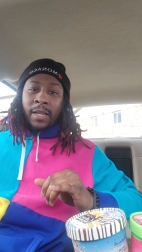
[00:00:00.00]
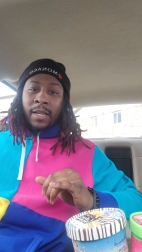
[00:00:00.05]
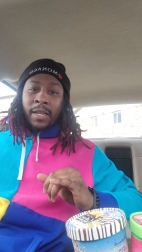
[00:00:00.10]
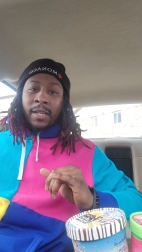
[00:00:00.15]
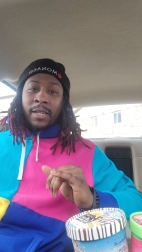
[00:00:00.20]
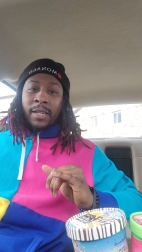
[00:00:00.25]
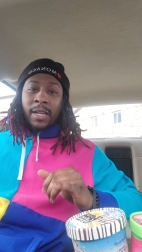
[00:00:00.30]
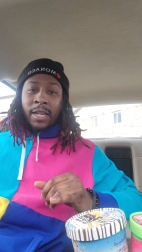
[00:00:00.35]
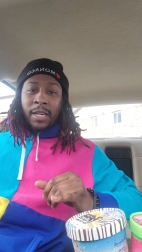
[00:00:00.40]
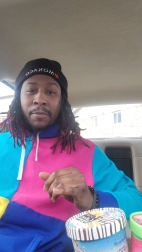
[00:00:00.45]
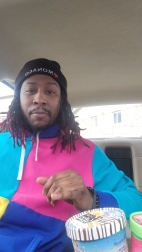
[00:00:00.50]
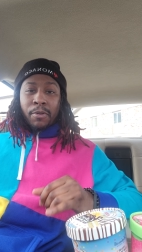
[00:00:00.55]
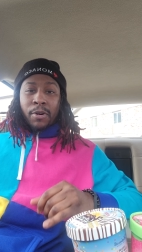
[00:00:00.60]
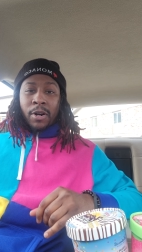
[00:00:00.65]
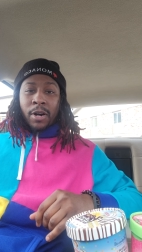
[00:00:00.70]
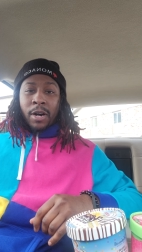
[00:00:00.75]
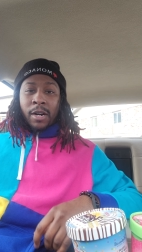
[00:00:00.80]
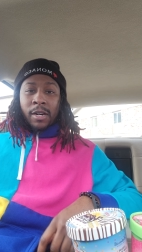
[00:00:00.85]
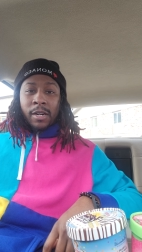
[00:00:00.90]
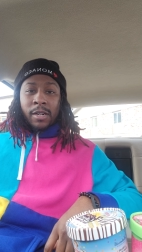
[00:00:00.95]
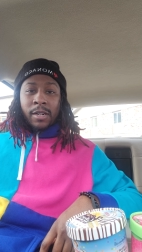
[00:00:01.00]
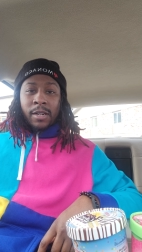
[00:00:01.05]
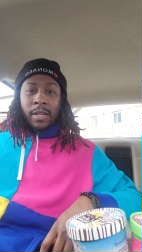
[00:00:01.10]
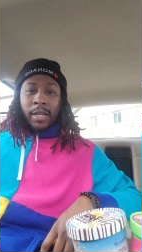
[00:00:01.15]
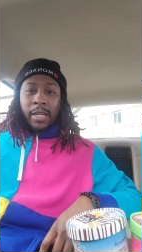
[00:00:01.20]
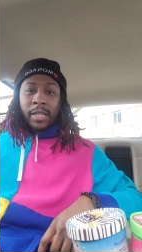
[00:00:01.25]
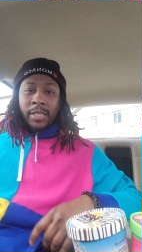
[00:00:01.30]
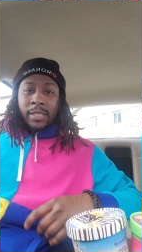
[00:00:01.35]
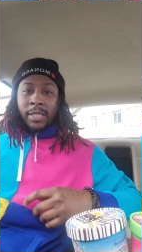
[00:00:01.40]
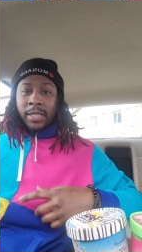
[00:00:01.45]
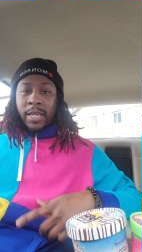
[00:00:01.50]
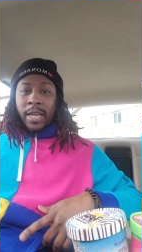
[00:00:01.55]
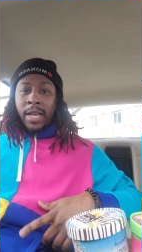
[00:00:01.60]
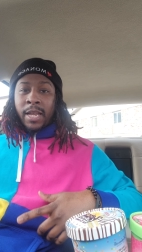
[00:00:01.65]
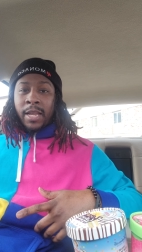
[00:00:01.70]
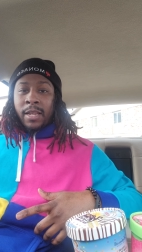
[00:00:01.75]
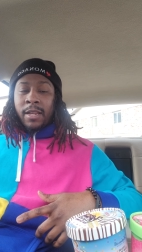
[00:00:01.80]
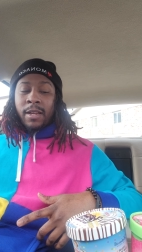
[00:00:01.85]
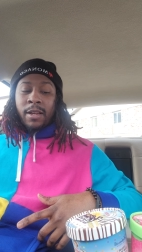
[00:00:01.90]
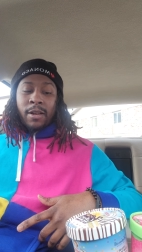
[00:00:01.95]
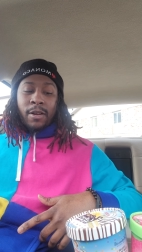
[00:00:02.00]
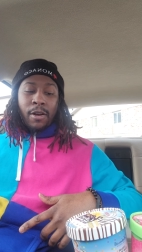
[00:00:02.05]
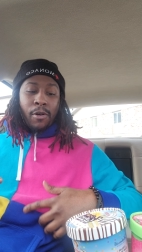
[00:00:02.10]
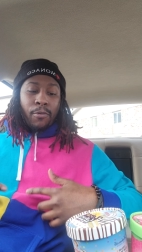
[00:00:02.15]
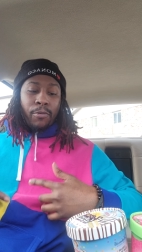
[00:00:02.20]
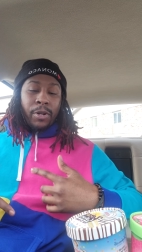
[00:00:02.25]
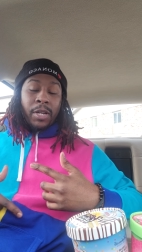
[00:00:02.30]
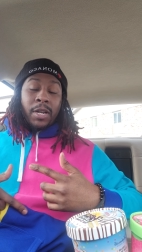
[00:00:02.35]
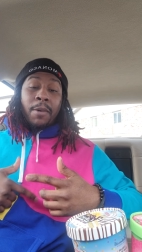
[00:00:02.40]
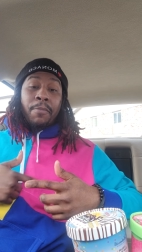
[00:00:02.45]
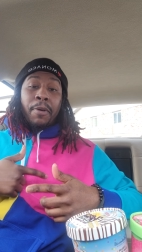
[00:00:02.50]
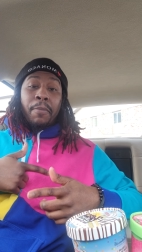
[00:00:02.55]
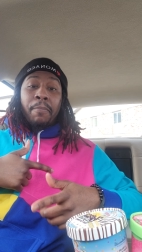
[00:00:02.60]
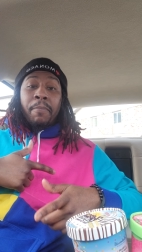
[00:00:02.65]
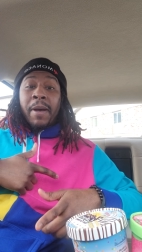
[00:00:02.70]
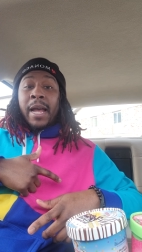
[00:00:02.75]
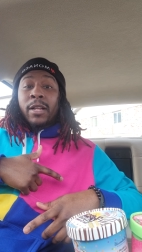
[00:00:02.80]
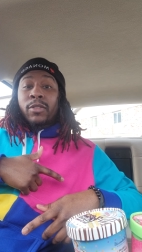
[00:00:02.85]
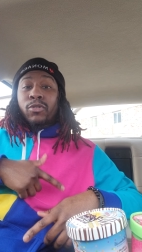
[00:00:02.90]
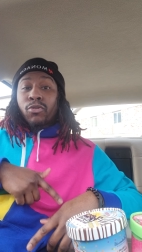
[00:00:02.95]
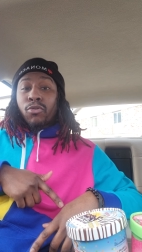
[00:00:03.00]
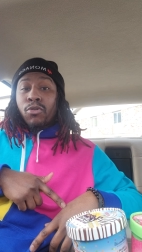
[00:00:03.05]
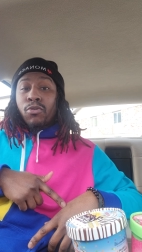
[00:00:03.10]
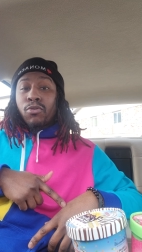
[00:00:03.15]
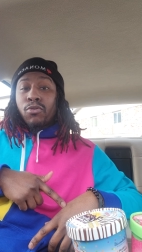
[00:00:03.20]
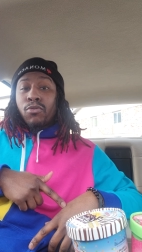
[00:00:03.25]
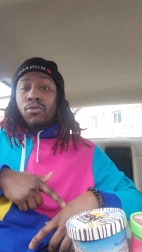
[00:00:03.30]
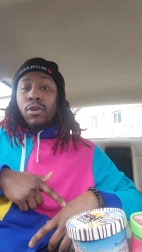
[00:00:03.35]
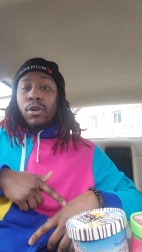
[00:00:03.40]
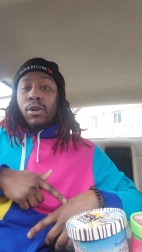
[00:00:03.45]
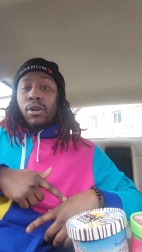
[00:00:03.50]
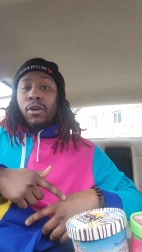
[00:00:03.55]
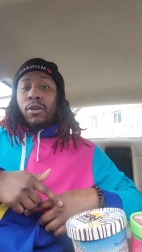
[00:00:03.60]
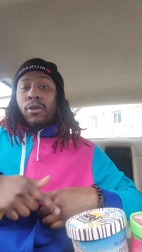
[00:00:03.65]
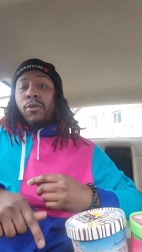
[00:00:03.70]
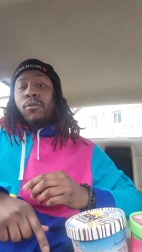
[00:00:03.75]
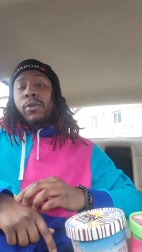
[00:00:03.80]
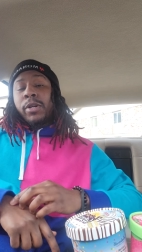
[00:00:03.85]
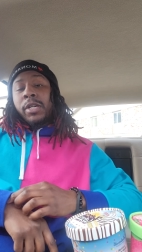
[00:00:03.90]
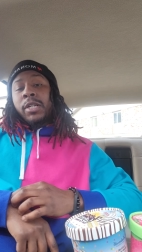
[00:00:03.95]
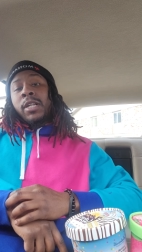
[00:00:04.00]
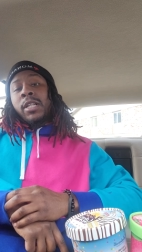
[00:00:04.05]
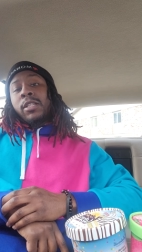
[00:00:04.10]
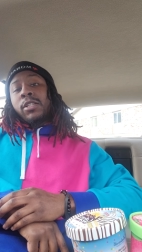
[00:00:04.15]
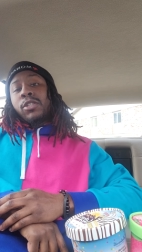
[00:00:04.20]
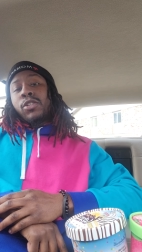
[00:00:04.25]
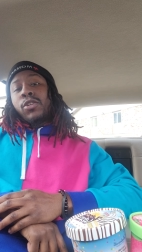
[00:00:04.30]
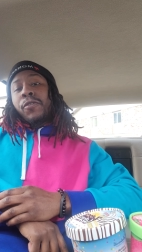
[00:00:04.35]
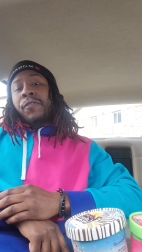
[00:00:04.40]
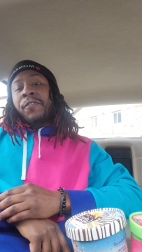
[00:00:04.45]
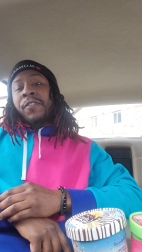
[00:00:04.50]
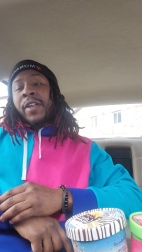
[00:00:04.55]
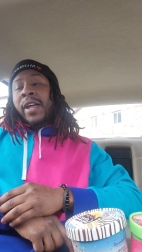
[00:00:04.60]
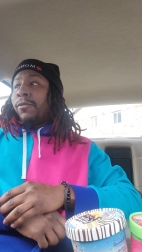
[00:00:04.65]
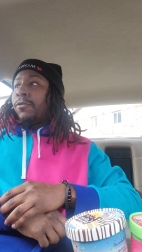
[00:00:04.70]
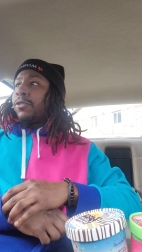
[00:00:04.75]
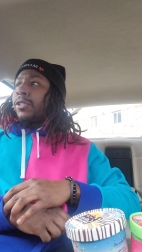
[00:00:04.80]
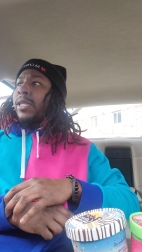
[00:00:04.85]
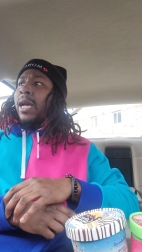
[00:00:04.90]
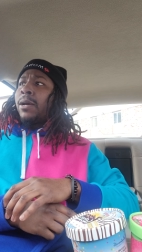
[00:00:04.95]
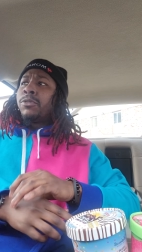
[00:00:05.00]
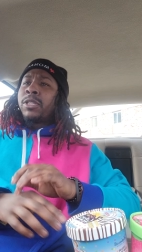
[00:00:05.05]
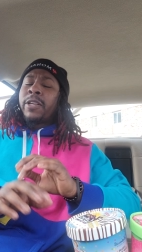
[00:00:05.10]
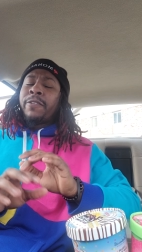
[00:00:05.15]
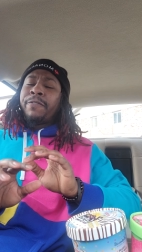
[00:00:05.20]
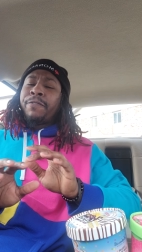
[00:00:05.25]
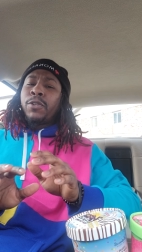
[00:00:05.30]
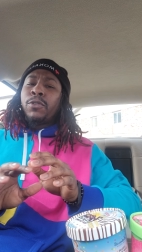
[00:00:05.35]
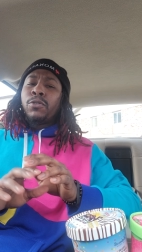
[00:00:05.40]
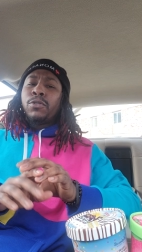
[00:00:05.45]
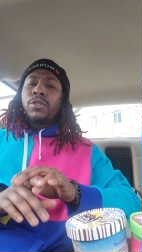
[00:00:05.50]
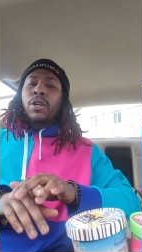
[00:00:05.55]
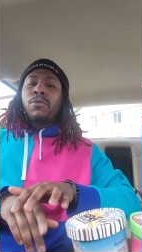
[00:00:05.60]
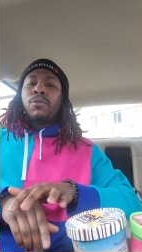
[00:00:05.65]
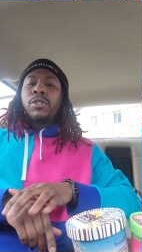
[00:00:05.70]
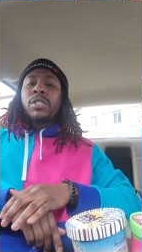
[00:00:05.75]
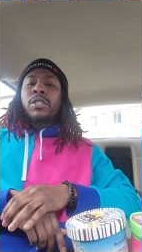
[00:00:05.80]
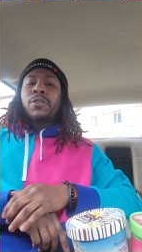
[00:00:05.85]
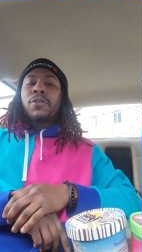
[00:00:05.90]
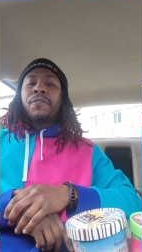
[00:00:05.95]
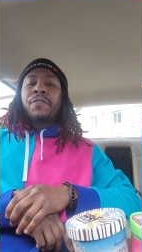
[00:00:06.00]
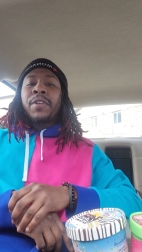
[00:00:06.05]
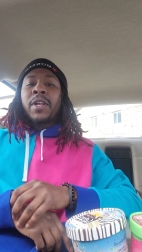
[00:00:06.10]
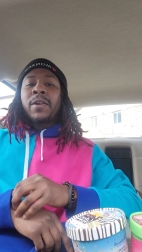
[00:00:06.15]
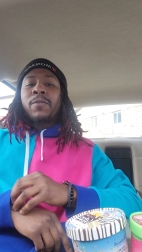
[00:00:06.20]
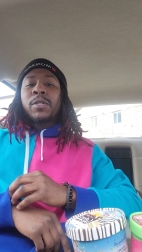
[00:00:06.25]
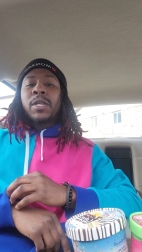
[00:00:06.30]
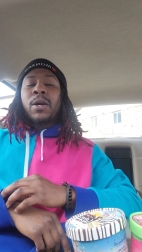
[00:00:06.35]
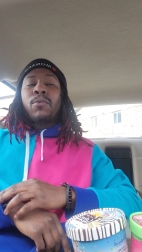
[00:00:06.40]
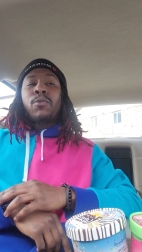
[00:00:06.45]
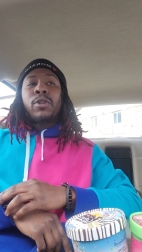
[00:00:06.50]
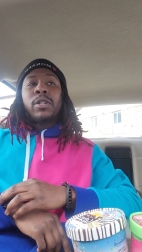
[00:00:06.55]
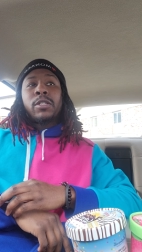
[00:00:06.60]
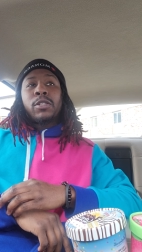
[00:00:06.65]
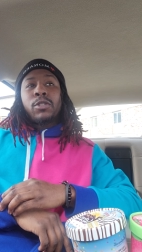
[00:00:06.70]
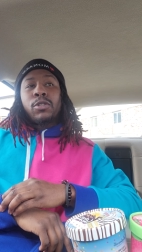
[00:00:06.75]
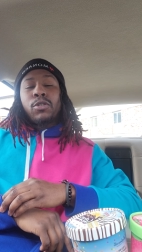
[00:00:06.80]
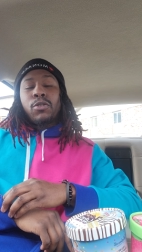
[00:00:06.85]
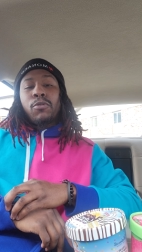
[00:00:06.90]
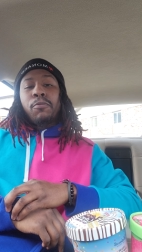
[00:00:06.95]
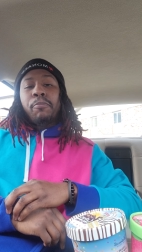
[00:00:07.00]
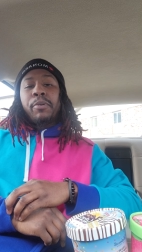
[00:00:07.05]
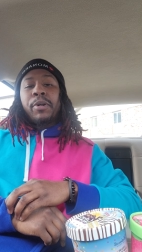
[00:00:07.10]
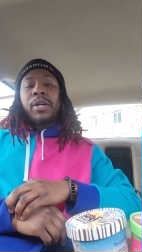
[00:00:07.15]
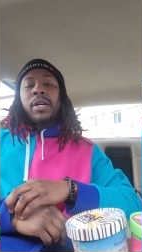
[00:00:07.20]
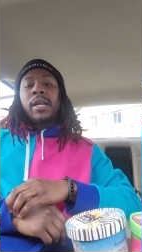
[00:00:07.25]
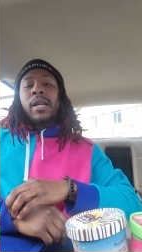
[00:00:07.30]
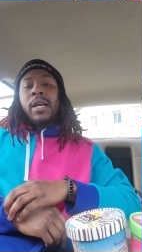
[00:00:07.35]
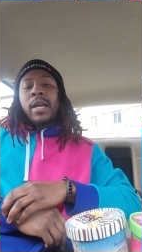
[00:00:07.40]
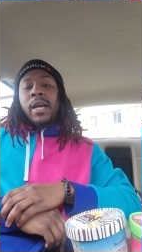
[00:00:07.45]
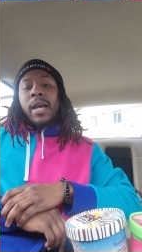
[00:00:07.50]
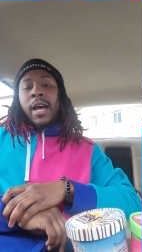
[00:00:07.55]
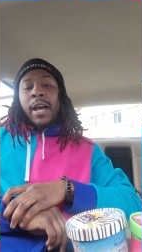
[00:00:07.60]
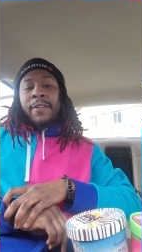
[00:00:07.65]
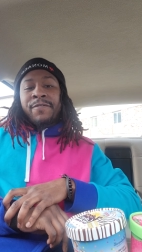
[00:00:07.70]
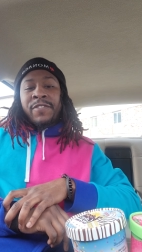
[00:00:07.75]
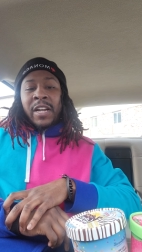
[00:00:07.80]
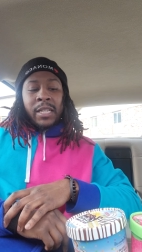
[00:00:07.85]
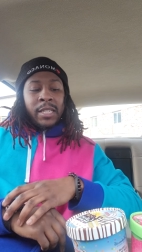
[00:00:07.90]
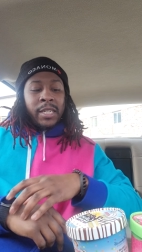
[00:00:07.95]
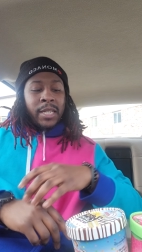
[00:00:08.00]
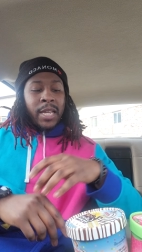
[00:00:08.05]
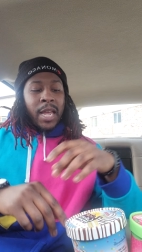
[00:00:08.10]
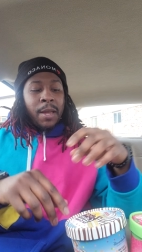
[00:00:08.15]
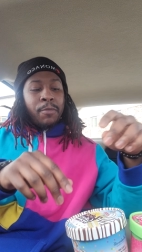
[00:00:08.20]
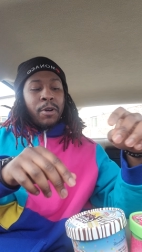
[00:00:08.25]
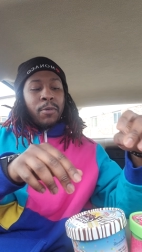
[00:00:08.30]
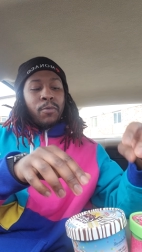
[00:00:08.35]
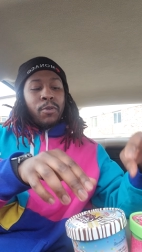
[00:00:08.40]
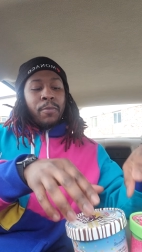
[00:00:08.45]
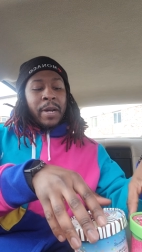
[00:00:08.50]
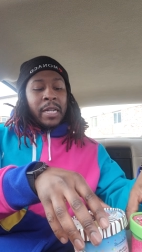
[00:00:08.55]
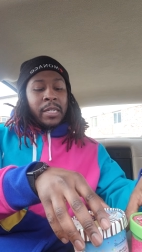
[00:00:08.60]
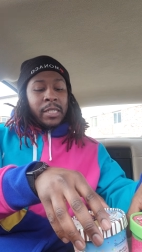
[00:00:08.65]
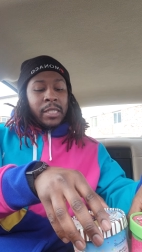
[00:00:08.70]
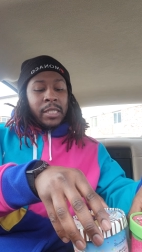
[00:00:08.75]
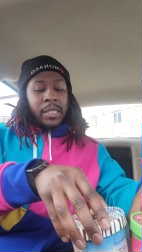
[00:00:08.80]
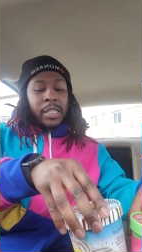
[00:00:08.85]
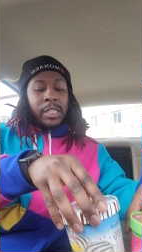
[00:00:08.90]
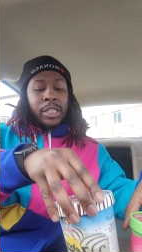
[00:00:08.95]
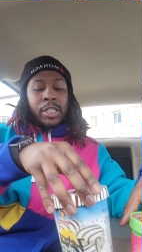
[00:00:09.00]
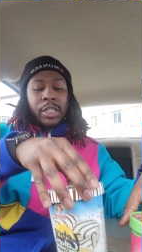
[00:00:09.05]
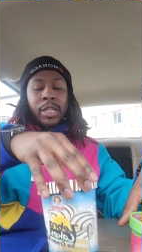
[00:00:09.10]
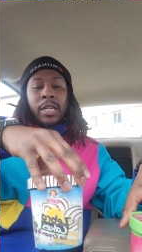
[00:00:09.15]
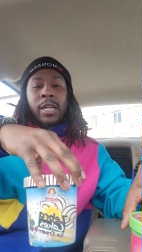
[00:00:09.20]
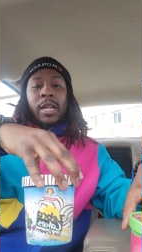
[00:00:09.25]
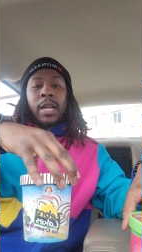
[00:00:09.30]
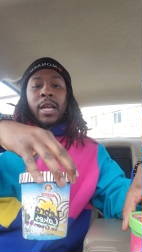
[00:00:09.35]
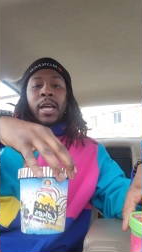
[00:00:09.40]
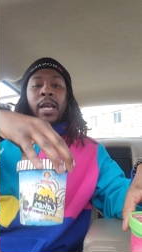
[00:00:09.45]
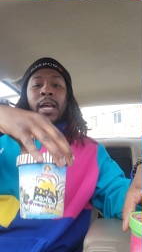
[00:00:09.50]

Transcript: and nutty bar, and today we coming back through with another two flavors. I was confused on which two flavors I wanted to do, but I finally came up with my decision